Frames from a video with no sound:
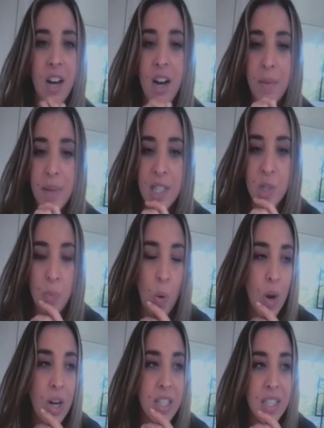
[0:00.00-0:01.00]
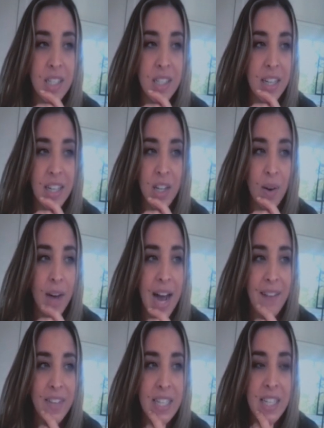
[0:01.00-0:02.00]
and in sports, and,
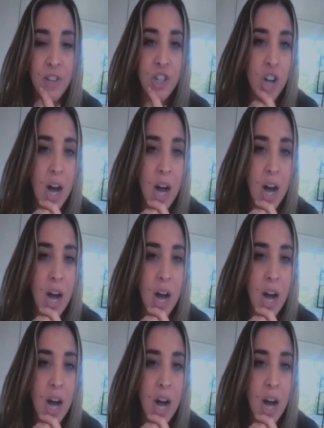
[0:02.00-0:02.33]
having different